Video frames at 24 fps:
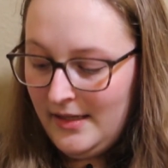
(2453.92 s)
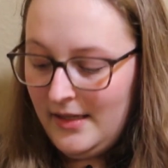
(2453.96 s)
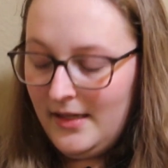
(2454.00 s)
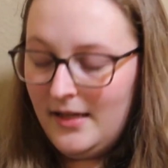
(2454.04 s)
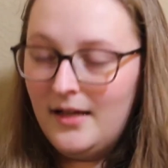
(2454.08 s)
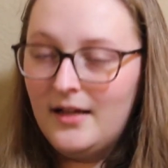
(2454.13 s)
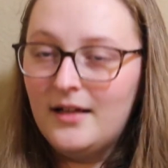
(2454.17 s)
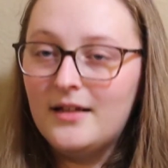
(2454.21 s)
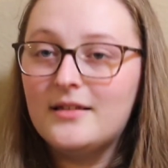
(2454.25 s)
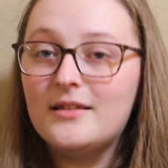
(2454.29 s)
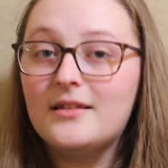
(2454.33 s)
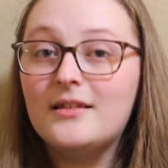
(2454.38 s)

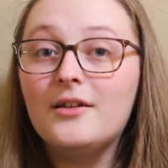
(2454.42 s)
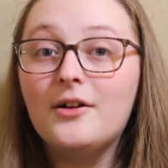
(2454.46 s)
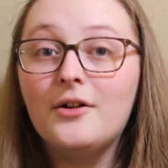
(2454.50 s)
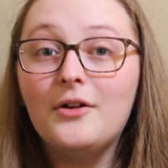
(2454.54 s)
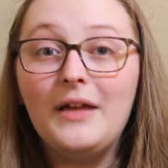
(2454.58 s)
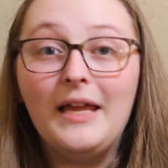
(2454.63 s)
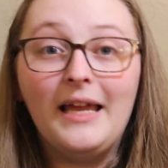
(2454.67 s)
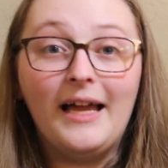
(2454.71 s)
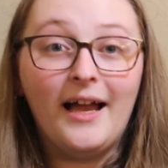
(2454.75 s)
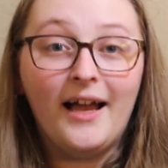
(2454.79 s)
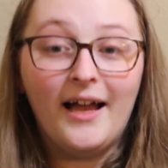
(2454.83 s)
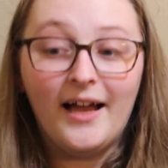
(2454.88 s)
So
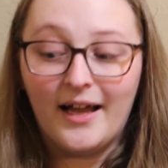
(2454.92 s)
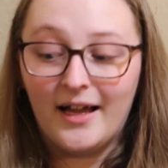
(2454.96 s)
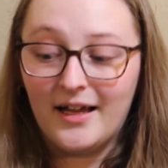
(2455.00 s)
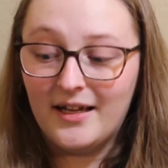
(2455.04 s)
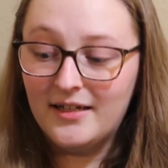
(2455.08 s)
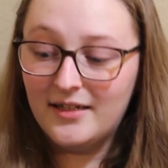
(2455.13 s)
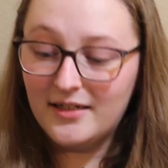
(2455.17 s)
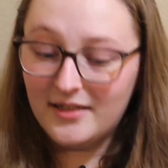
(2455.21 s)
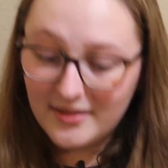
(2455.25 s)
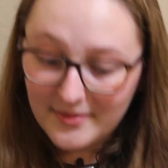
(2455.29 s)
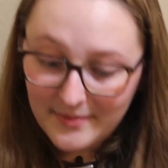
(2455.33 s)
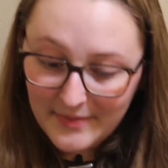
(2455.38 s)
yeah,
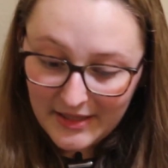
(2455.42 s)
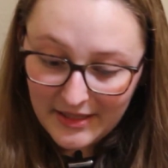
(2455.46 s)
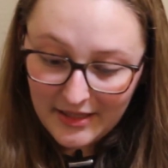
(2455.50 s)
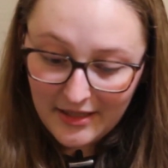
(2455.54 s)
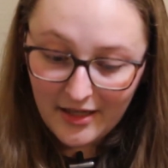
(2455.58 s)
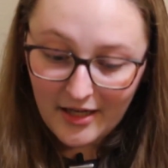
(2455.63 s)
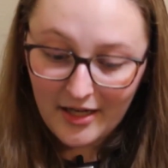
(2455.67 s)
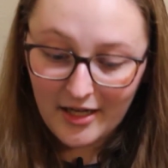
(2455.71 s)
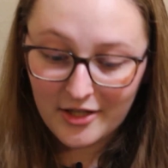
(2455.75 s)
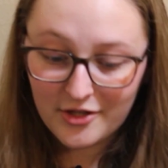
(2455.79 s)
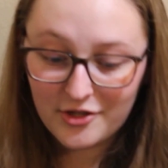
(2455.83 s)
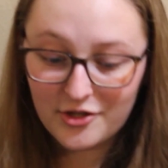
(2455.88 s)
oh my
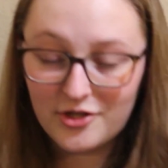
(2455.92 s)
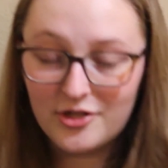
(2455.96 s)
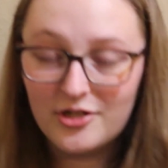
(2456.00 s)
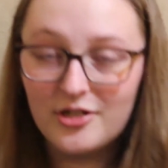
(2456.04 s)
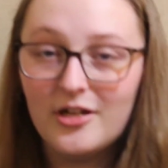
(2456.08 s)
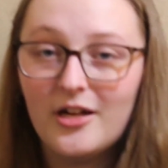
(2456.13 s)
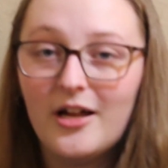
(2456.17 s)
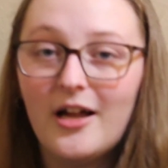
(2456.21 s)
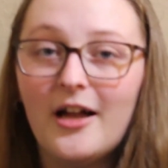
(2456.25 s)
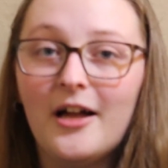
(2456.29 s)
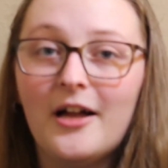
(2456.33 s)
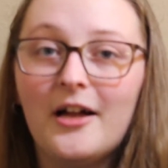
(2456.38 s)
gosh.
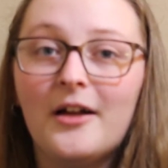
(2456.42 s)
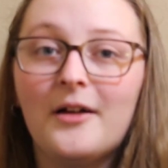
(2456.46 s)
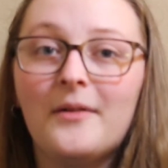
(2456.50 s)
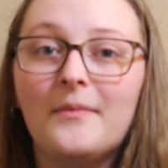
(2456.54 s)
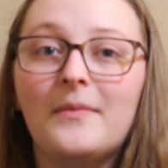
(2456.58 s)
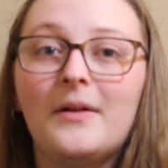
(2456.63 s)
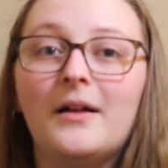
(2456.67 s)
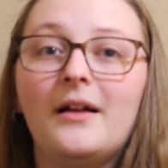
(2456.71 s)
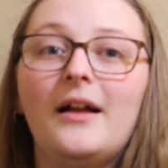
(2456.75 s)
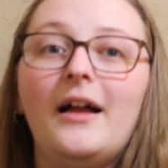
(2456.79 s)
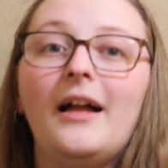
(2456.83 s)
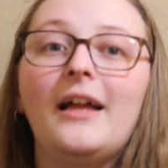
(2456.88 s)

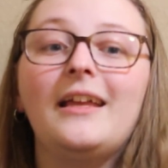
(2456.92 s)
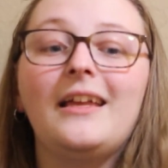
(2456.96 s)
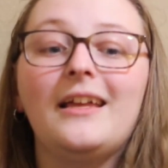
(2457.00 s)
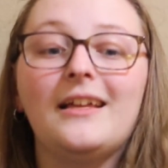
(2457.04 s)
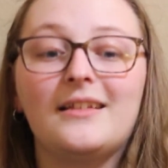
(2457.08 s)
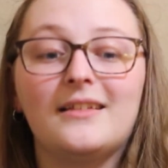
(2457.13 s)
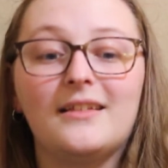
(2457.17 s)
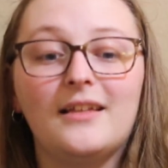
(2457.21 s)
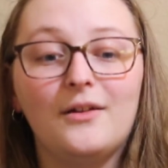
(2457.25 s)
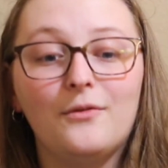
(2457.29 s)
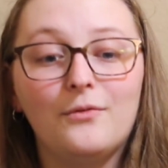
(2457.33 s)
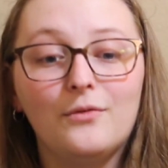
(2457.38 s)
I guess
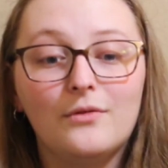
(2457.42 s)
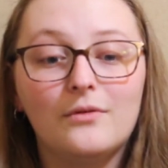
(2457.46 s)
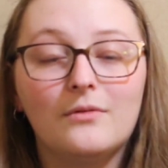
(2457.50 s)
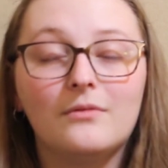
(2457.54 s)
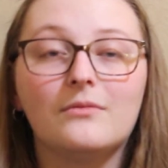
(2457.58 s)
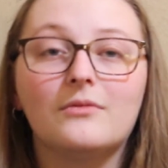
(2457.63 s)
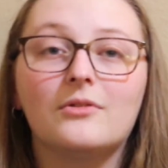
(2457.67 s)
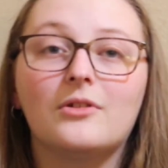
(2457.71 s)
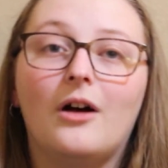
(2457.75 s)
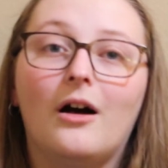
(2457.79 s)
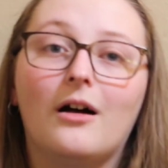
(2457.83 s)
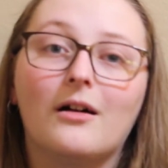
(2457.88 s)
I will
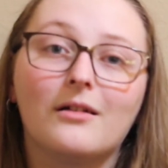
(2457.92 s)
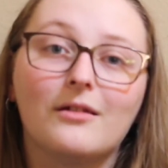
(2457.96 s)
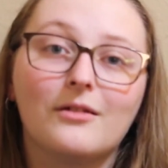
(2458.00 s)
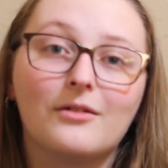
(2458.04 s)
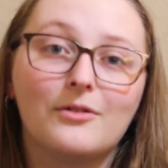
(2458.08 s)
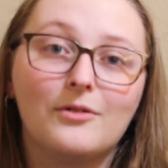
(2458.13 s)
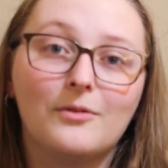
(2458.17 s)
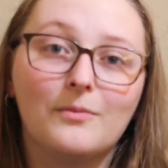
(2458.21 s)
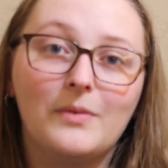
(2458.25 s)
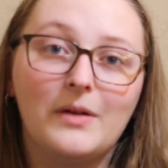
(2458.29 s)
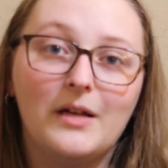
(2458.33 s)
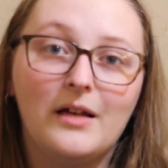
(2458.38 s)
talk a little
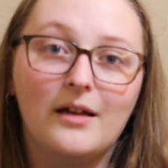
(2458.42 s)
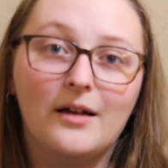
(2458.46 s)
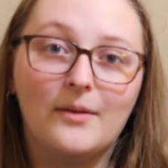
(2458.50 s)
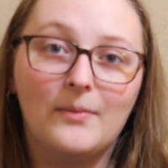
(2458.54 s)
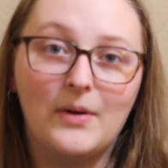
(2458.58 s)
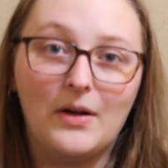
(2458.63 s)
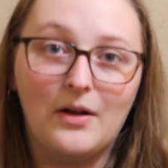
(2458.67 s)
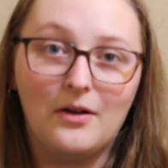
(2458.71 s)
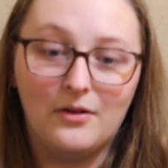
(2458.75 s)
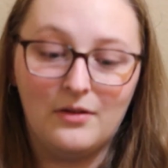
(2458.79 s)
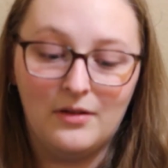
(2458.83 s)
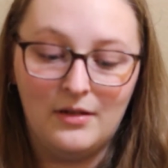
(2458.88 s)
bit
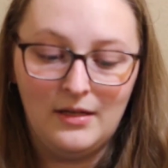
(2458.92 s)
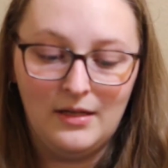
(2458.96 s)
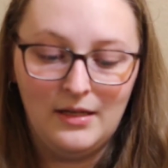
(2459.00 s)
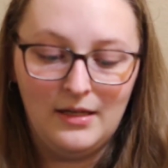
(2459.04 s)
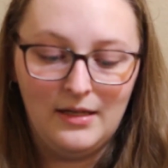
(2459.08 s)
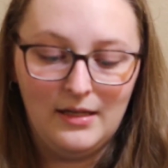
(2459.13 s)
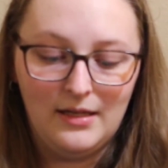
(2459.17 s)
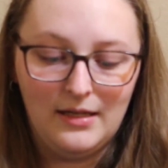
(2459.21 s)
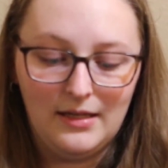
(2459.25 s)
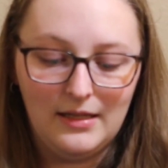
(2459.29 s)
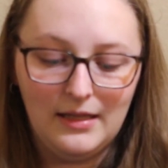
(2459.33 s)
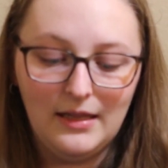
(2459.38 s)
about
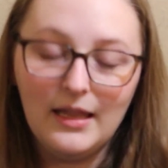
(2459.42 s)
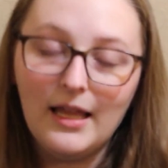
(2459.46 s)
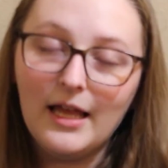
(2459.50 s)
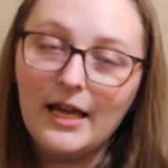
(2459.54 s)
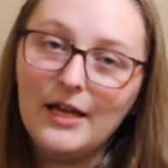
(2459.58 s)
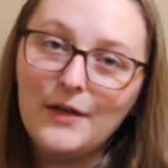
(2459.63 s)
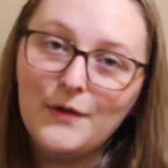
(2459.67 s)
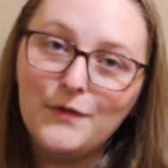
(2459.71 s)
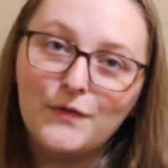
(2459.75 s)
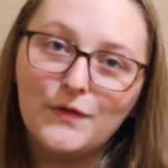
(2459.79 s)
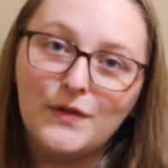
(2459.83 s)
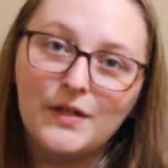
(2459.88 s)

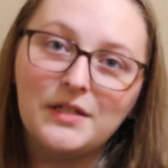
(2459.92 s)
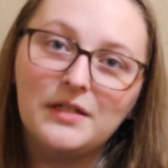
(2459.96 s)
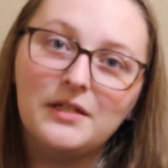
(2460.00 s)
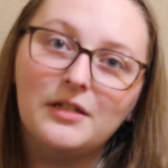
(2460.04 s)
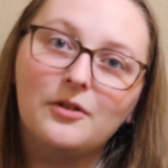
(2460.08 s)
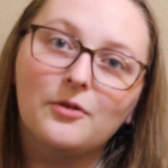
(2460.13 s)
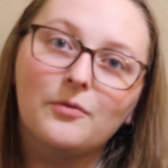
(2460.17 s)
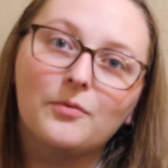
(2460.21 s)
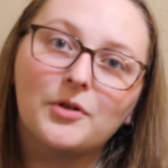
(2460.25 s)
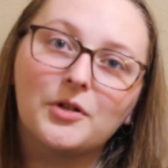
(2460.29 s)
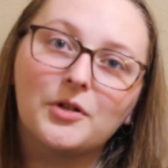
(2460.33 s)
life in Needlework